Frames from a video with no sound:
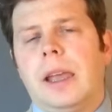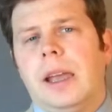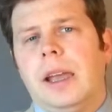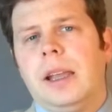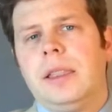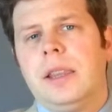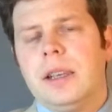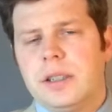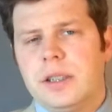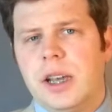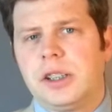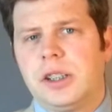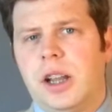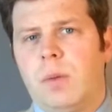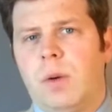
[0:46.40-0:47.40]
In this
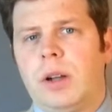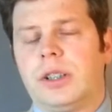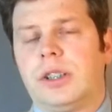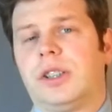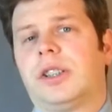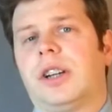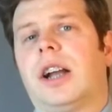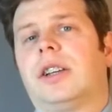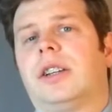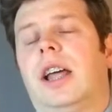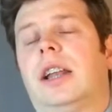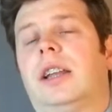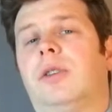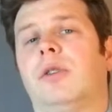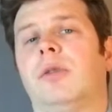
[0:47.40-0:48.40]
session, I want to start
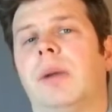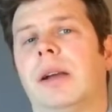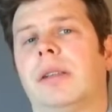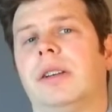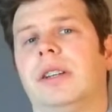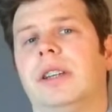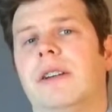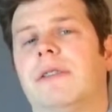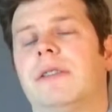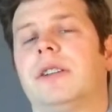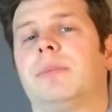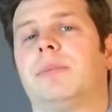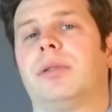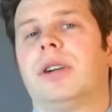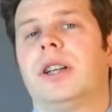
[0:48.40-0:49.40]
telling you about the
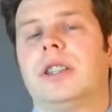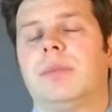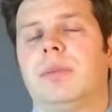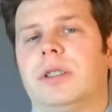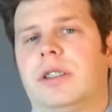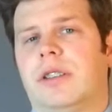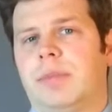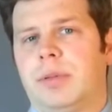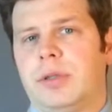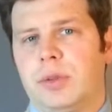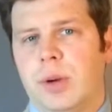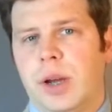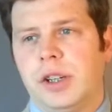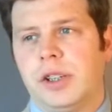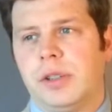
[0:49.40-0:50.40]
different principles of
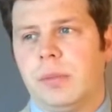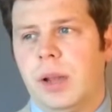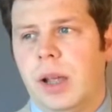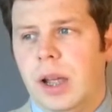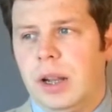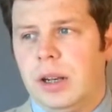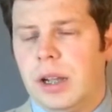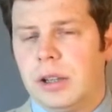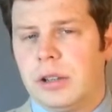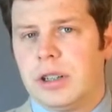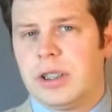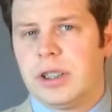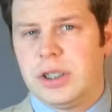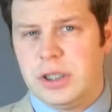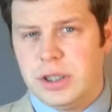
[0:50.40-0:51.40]
persuasion. Now, there
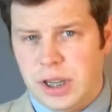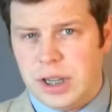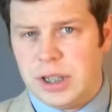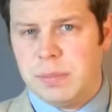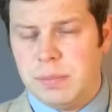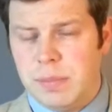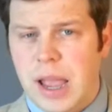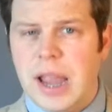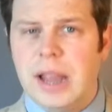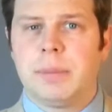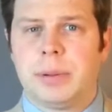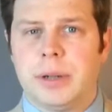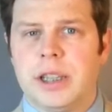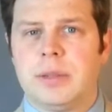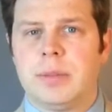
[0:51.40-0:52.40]
are 6 main
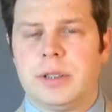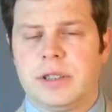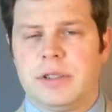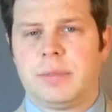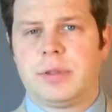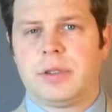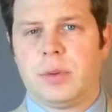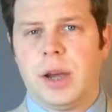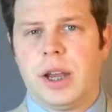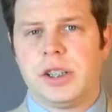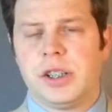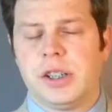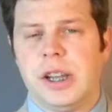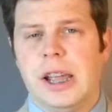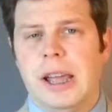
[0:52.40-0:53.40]
principles of
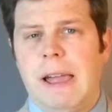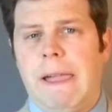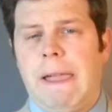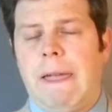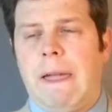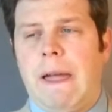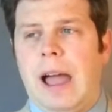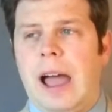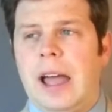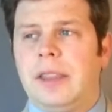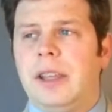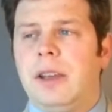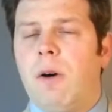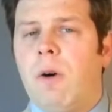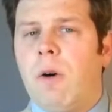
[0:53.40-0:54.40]
persuasion.
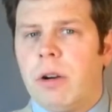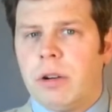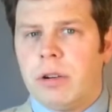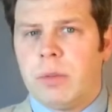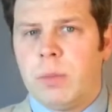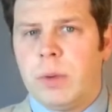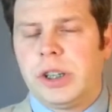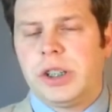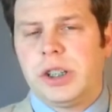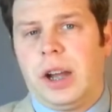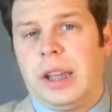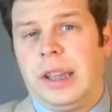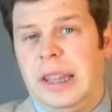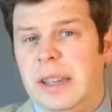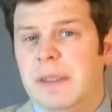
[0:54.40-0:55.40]
And the order in which
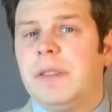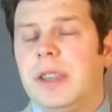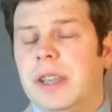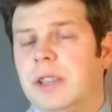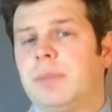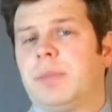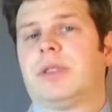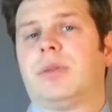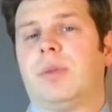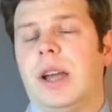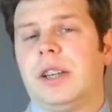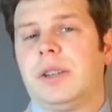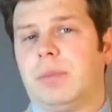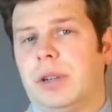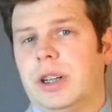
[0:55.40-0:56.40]
I give these
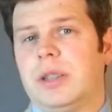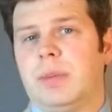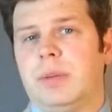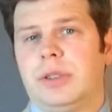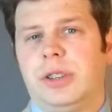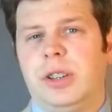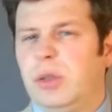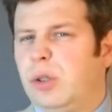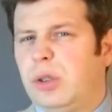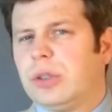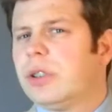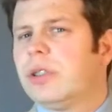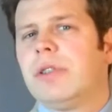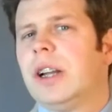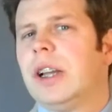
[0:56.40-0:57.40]
persuasion principles to
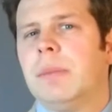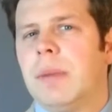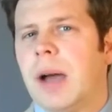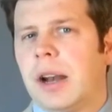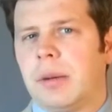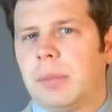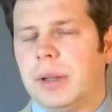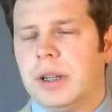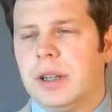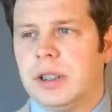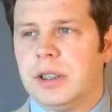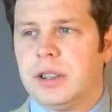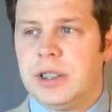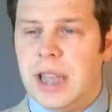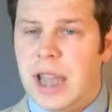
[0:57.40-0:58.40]
doesn't really matter,
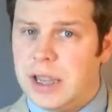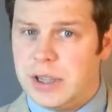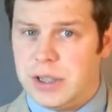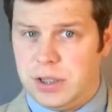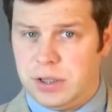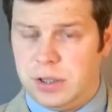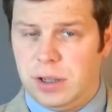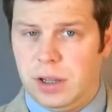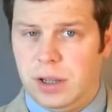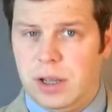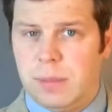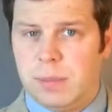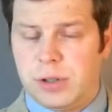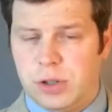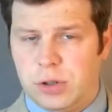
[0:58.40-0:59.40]
because yes,
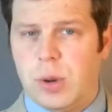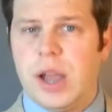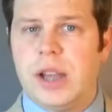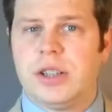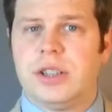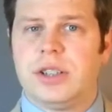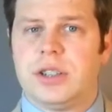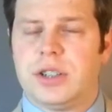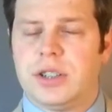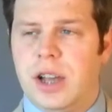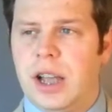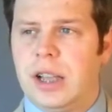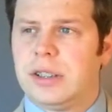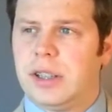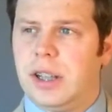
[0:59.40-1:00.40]
persuasion is a
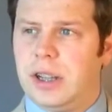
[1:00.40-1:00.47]
science.